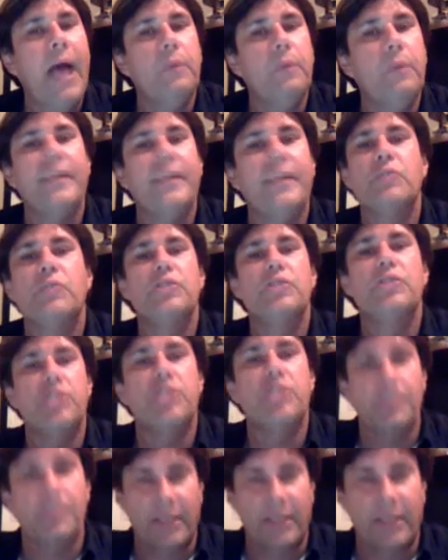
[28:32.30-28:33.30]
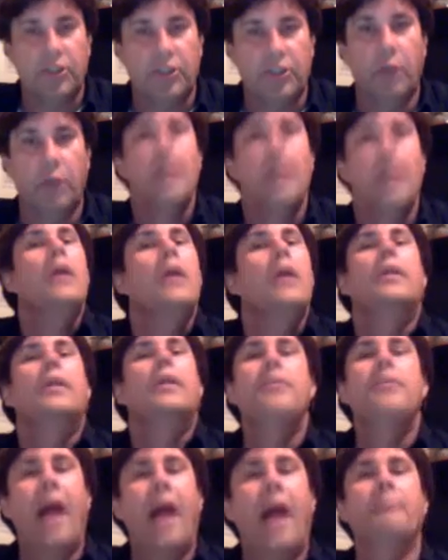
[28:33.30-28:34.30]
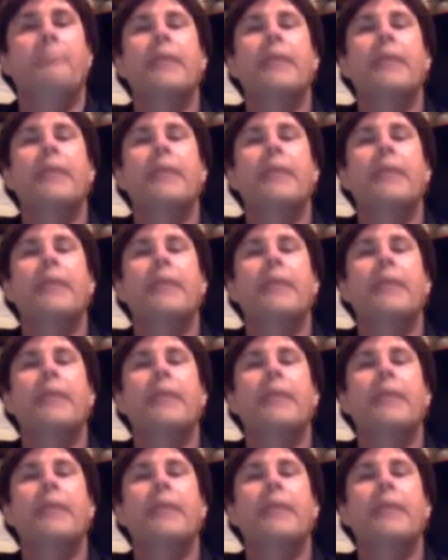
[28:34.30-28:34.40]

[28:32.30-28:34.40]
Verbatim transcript: with. That's what you submit to. Not